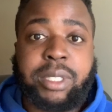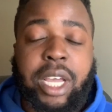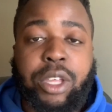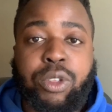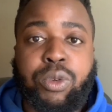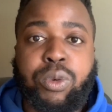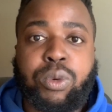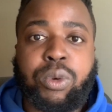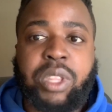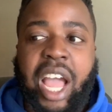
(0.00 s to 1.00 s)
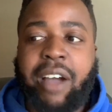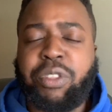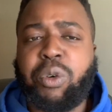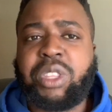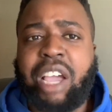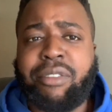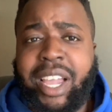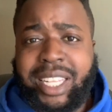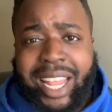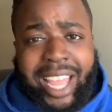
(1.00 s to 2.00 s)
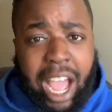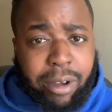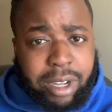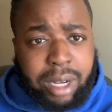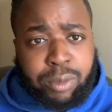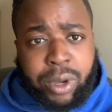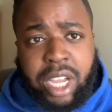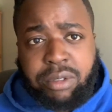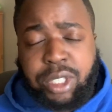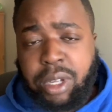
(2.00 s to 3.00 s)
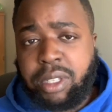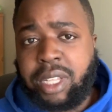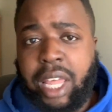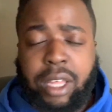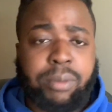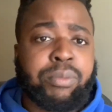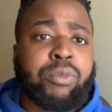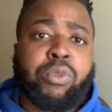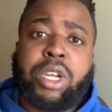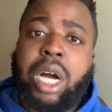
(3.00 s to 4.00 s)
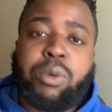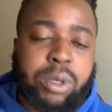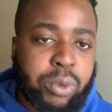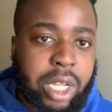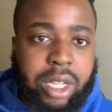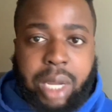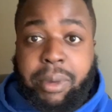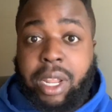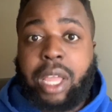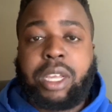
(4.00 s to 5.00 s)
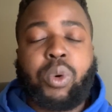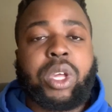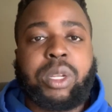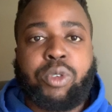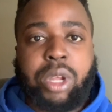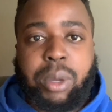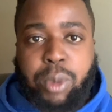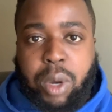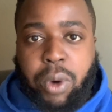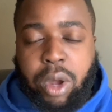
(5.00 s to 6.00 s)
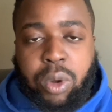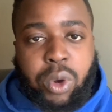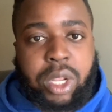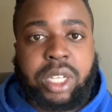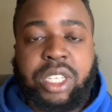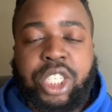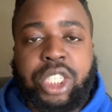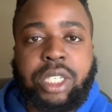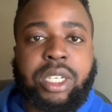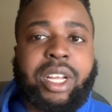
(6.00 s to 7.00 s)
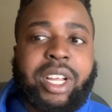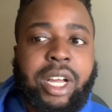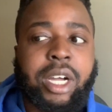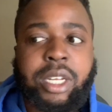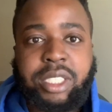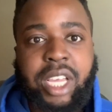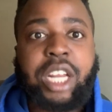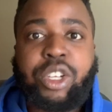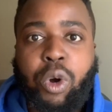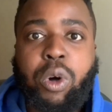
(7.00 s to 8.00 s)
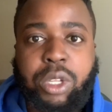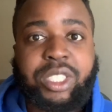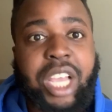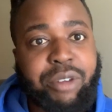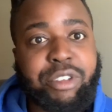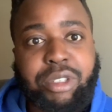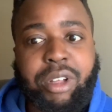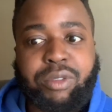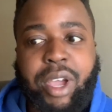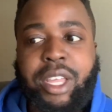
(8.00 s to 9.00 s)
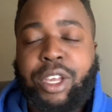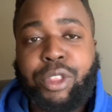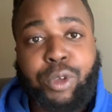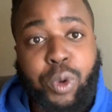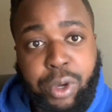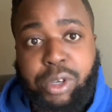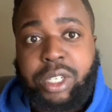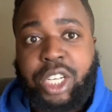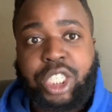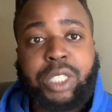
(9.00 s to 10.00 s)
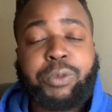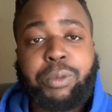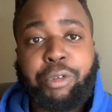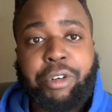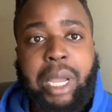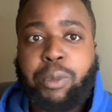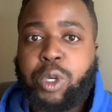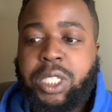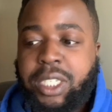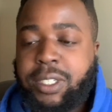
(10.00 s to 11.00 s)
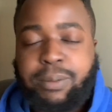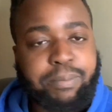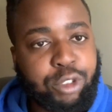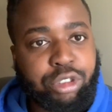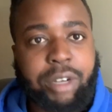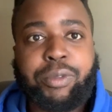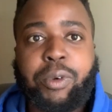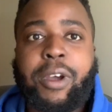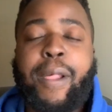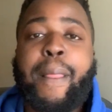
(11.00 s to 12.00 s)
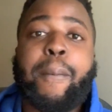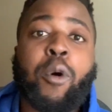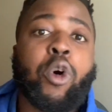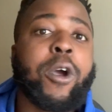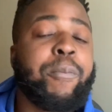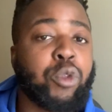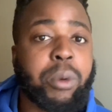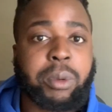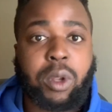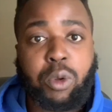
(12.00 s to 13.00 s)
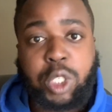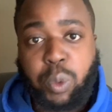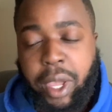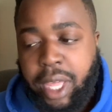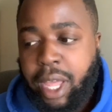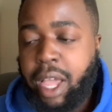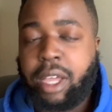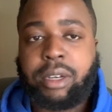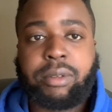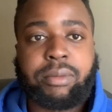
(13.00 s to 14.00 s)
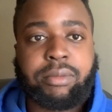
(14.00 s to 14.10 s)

that you have no direct like outcome or end result, like when I talk about like quitting marijuana, quitting addiction, there's an end goal, there's an end result, right? Either you quit your addiction with the program or you didn't, straightforward. Or you were to lose weight and